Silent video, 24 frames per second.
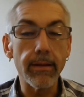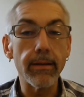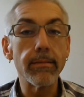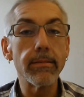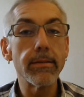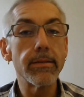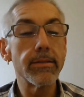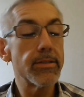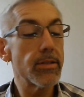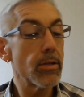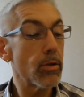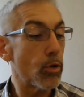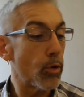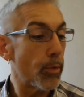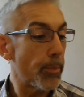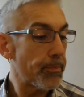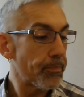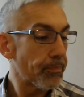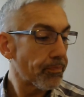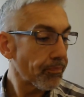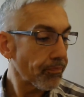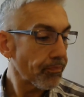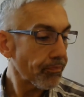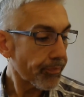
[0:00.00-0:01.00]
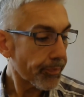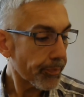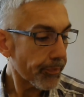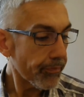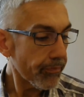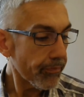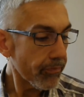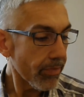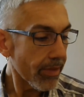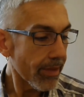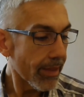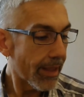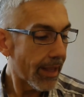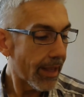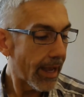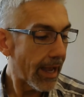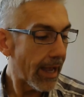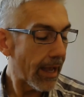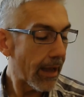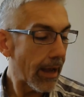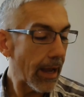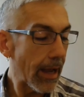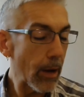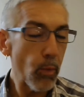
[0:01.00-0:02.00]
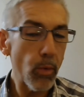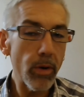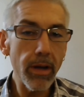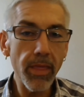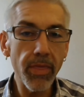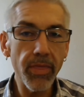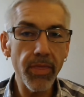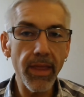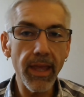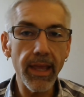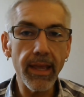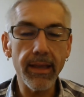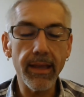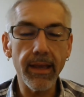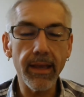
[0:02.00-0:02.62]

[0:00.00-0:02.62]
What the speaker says: So, I want to thank